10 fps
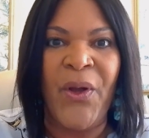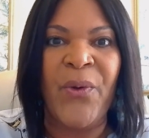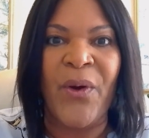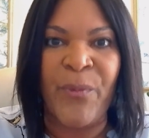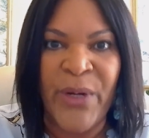
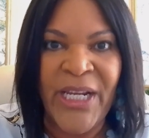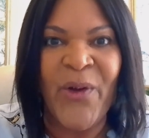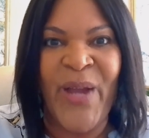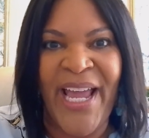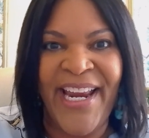who are
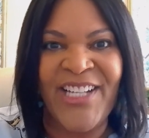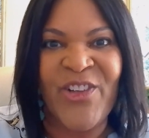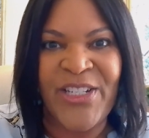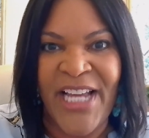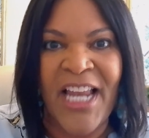relocating
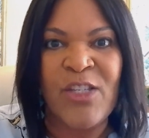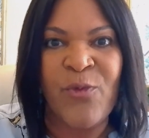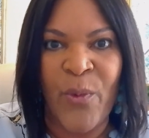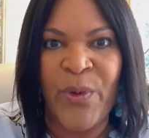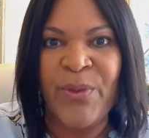to our
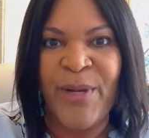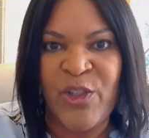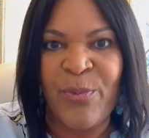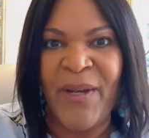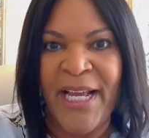Dallas-Fort Worth
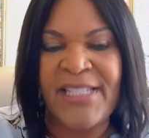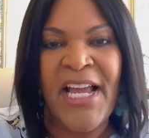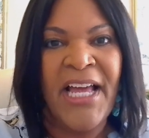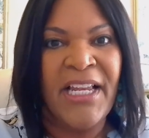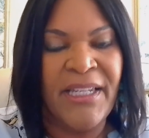metroplex,
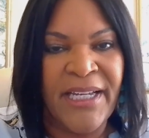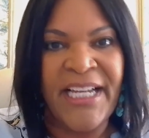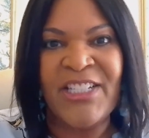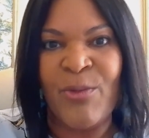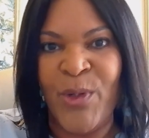
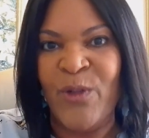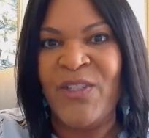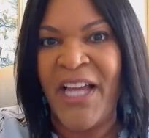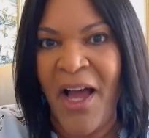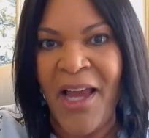looking to move
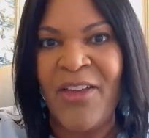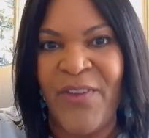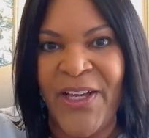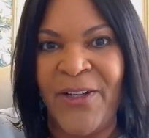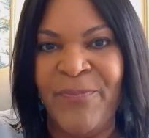to
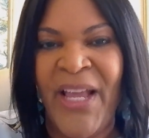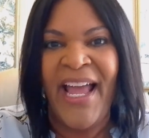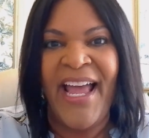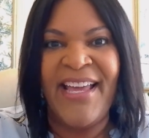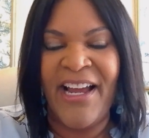Colleyville,
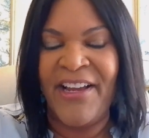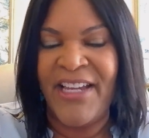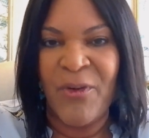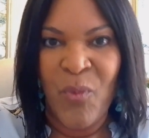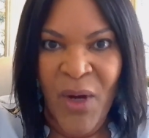and I
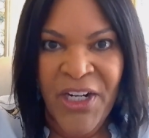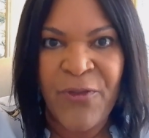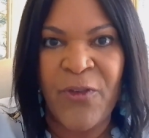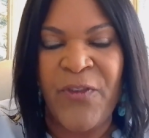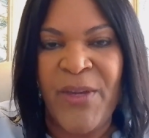get
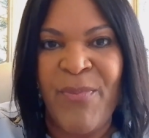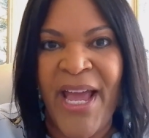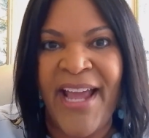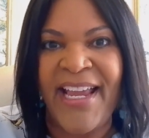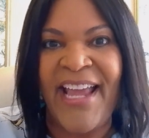wonderful
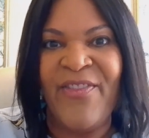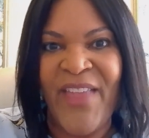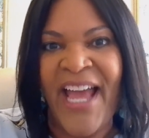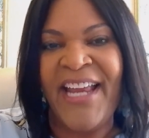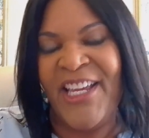feedback,
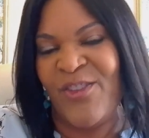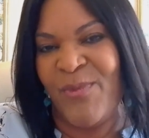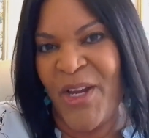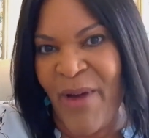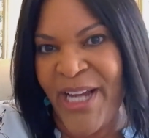and that gives
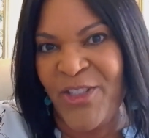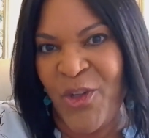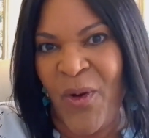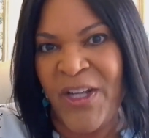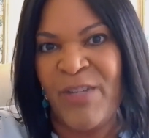me great
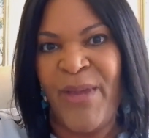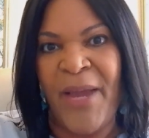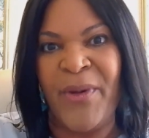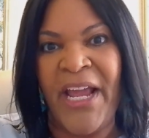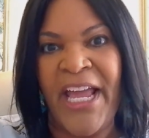joy to be
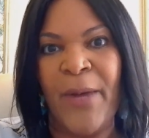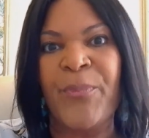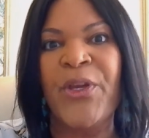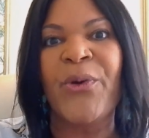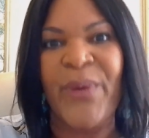able to
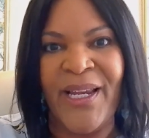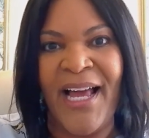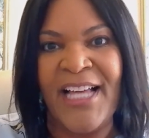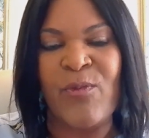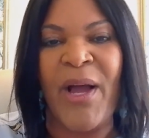help you
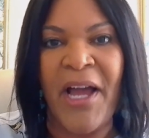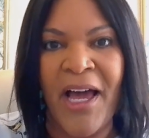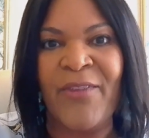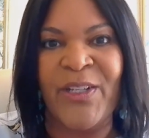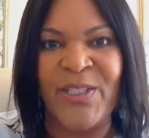realize why
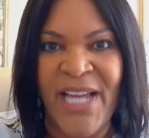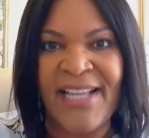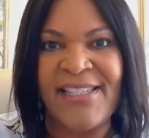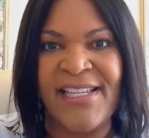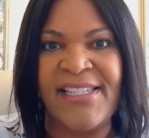Colleyville,
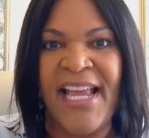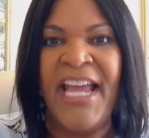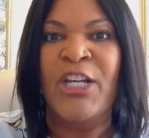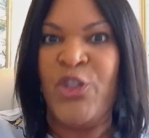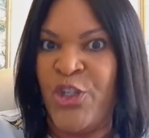Texas
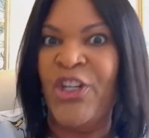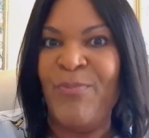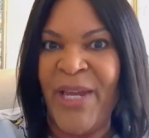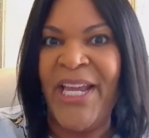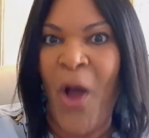
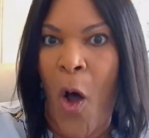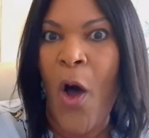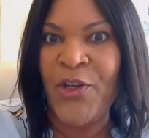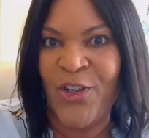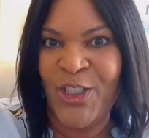should be
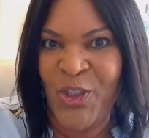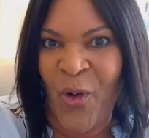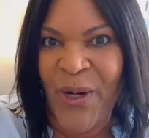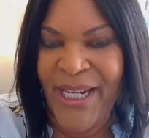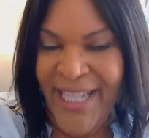on your
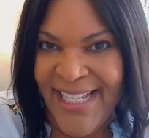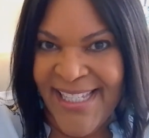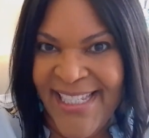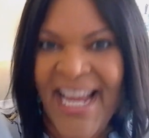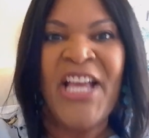short
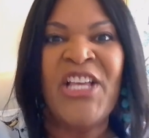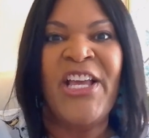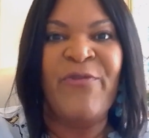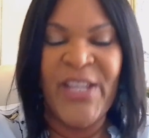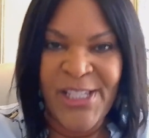list.
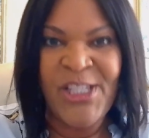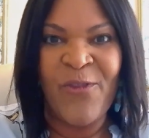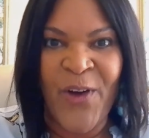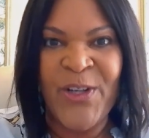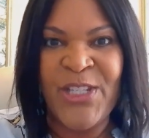If this is
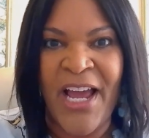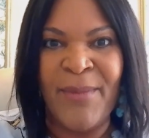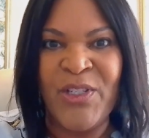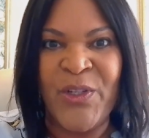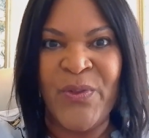the first
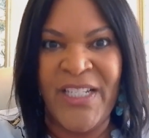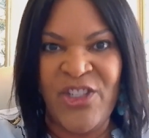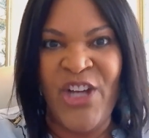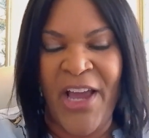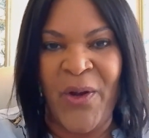time to
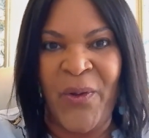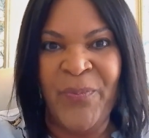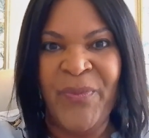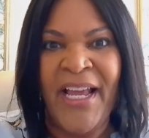this channel,